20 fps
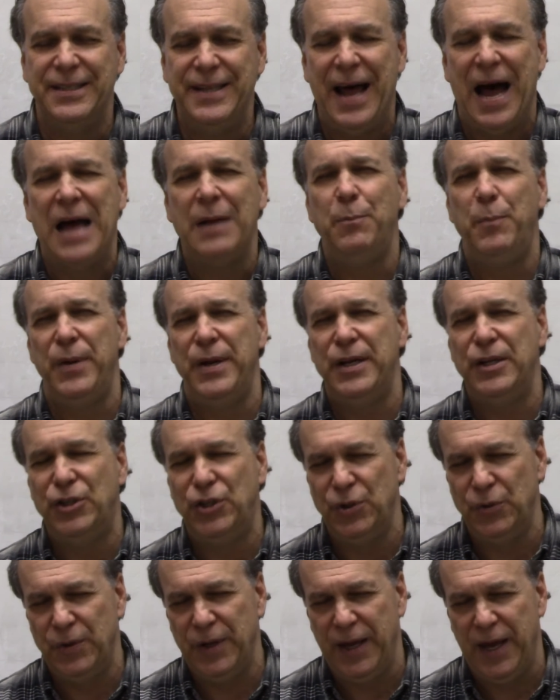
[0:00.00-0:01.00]
not been
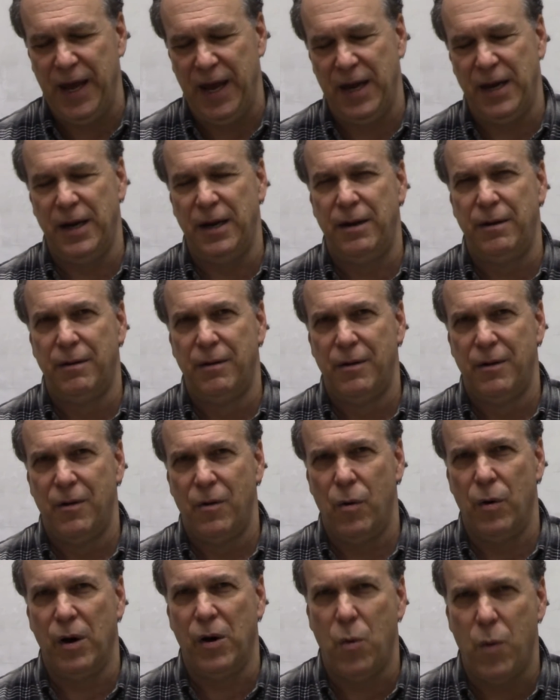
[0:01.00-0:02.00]
adjudicated
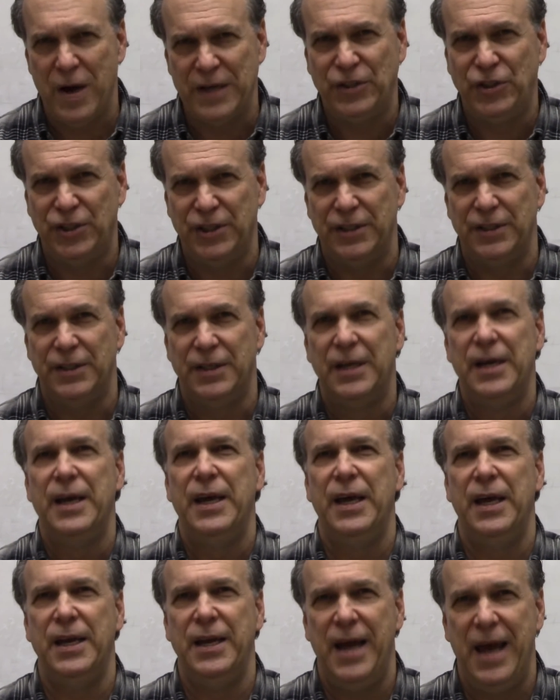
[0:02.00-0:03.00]
or questioned
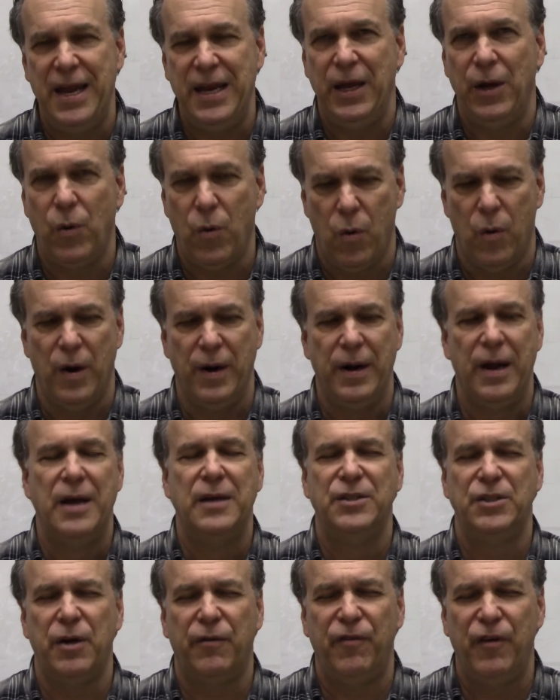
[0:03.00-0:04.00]
in any court.
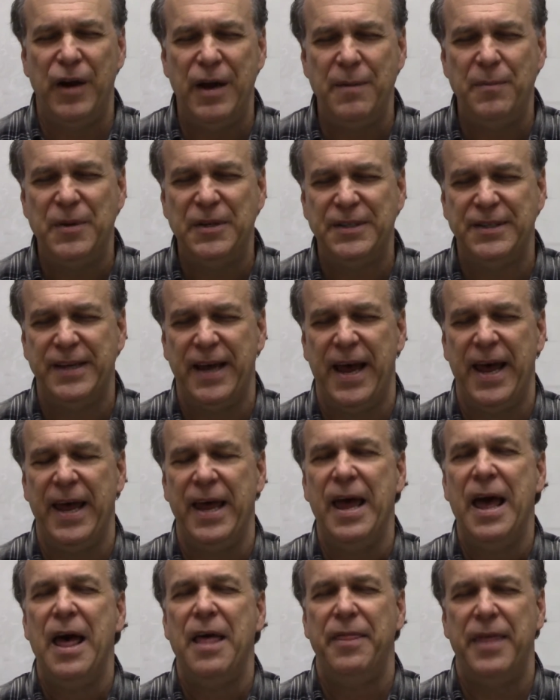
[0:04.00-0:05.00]
So for him to say
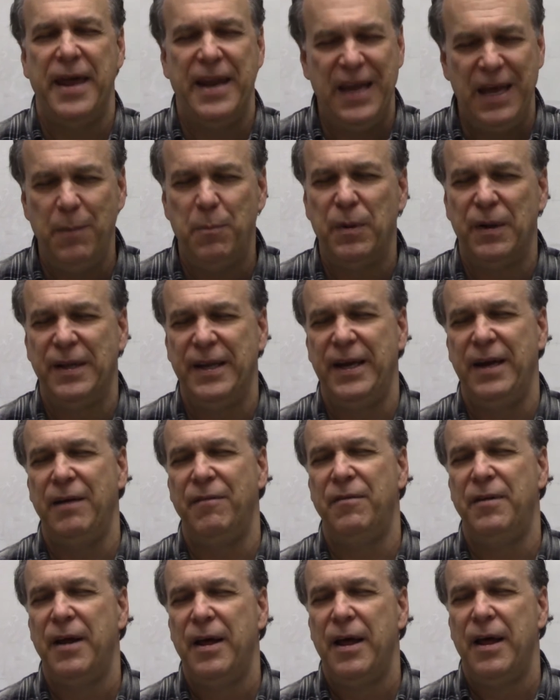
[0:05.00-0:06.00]
that he
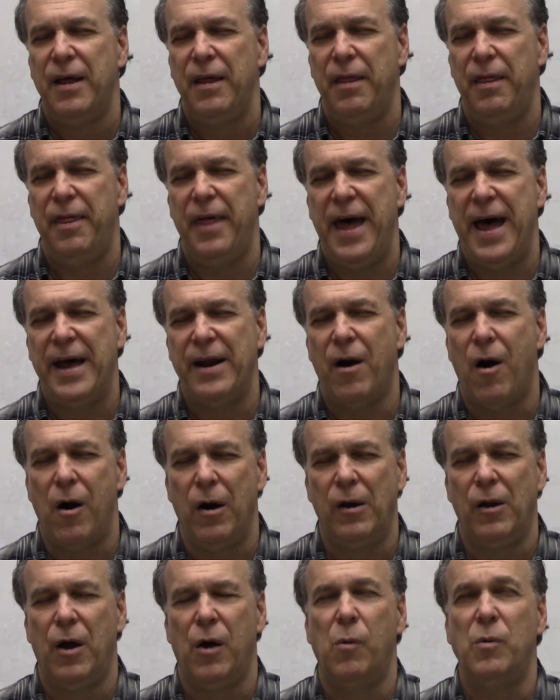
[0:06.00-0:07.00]
believed that our
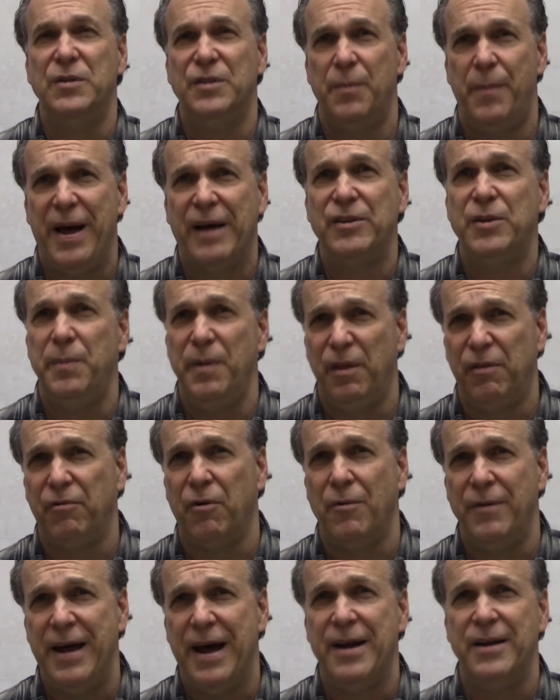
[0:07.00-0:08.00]
law was about to be
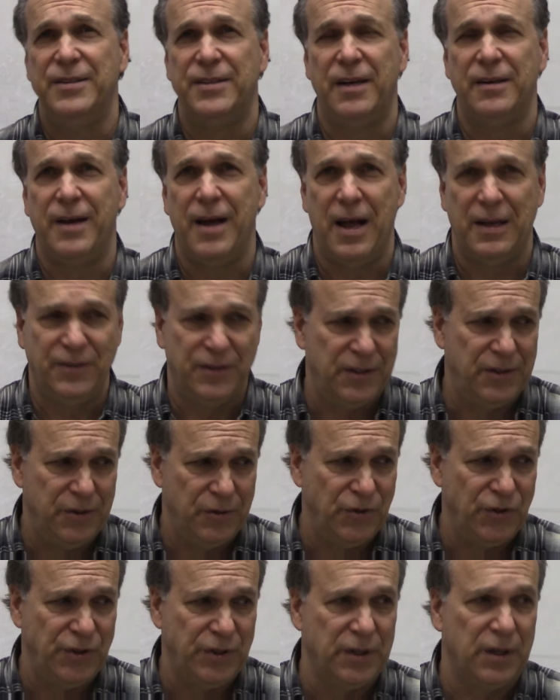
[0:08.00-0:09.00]
thrown out as
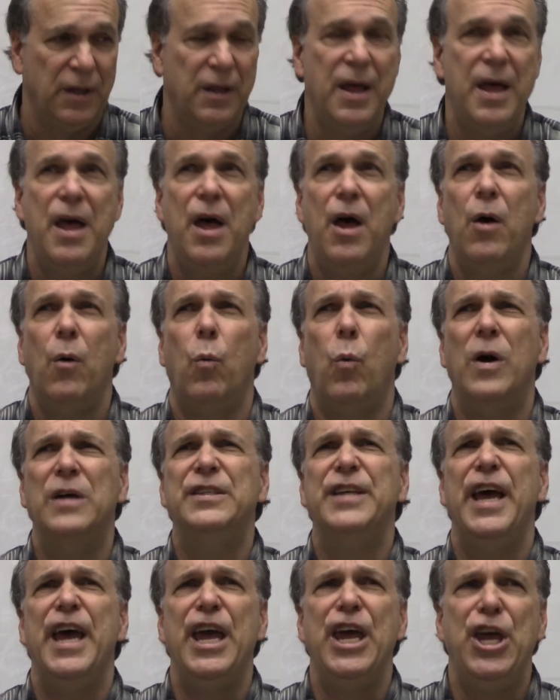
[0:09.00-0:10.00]
unconstitutional was
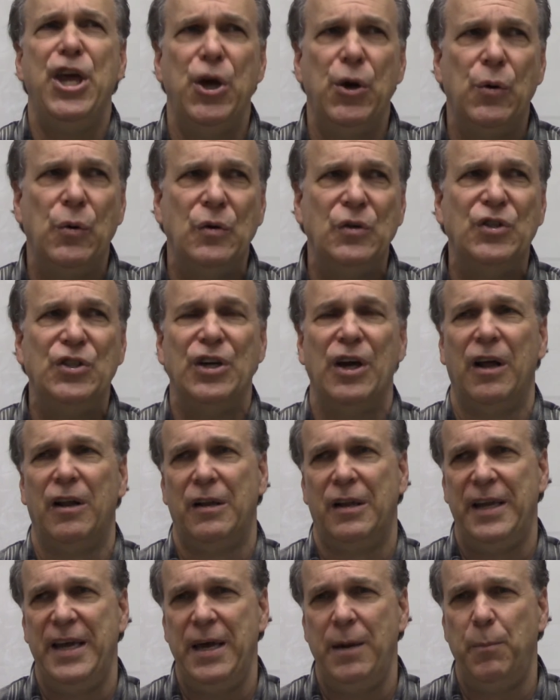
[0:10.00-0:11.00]
a huge
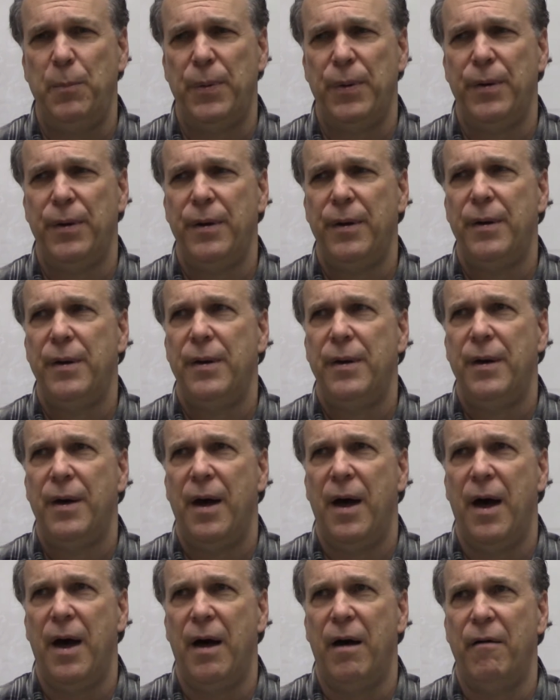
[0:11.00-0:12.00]
leap
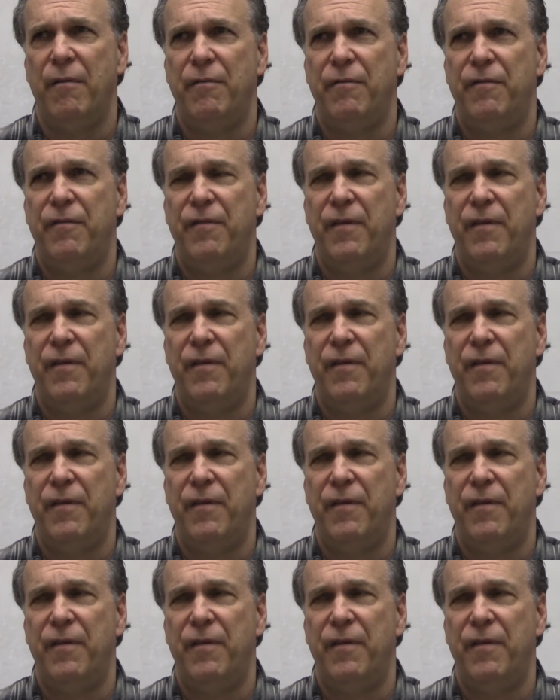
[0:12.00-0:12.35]
of